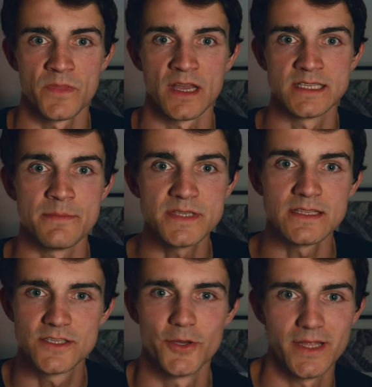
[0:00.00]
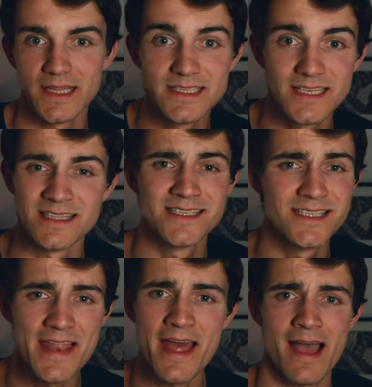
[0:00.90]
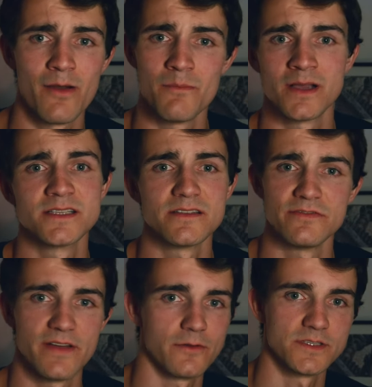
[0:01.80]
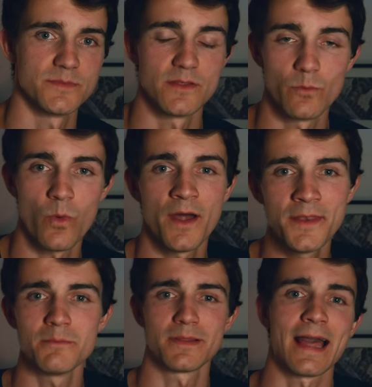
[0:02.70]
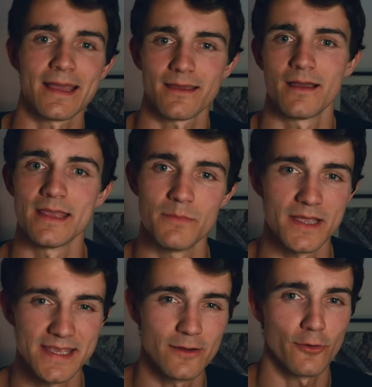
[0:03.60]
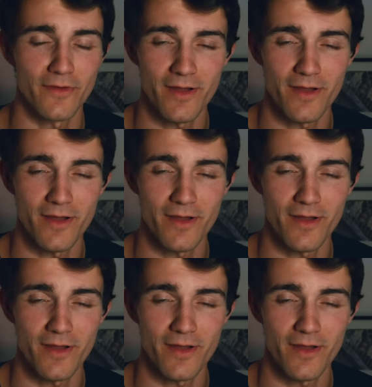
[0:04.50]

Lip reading: attempting to at least consider how it must have felt to be the one black guy in my year of